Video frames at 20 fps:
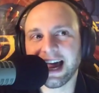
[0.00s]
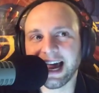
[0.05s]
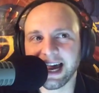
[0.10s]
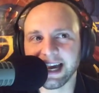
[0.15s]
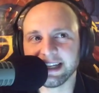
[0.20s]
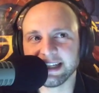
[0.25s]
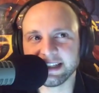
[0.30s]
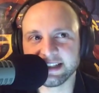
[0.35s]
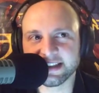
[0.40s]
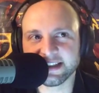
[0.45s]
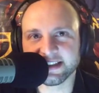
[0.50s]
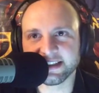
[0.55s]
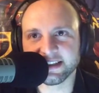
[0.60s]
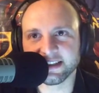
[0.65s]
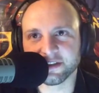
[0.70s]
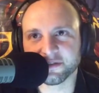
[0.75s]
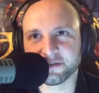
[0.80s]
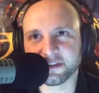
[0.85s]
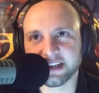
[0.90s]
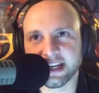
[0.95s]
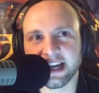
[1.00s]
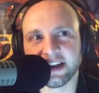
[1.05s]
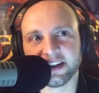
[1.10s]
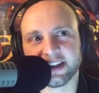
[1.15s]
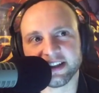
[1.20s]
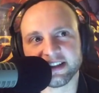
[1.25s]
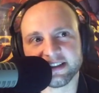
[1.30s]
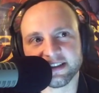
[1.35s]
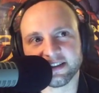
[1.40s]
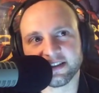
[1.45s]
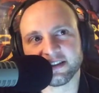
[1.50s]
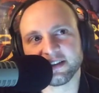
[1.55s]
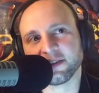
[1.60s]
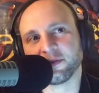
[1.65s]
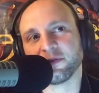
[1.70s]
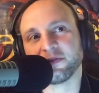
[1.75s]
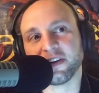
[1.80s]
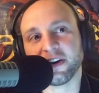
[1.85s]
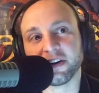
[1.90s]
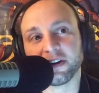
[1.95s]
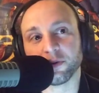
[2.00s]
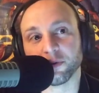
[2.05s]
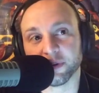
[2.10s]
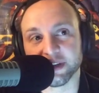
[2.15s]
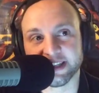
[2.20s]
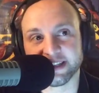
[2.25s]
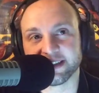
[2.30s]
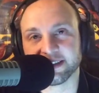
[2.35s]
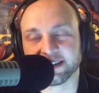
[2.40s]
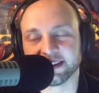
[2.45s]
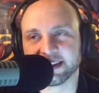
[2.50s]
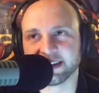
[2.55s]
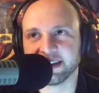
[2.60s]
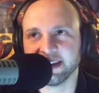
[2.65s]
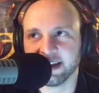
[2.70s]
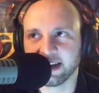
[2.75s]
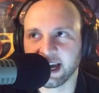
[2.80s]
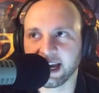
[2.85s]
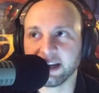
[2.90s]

I didn't see the finale until very recently.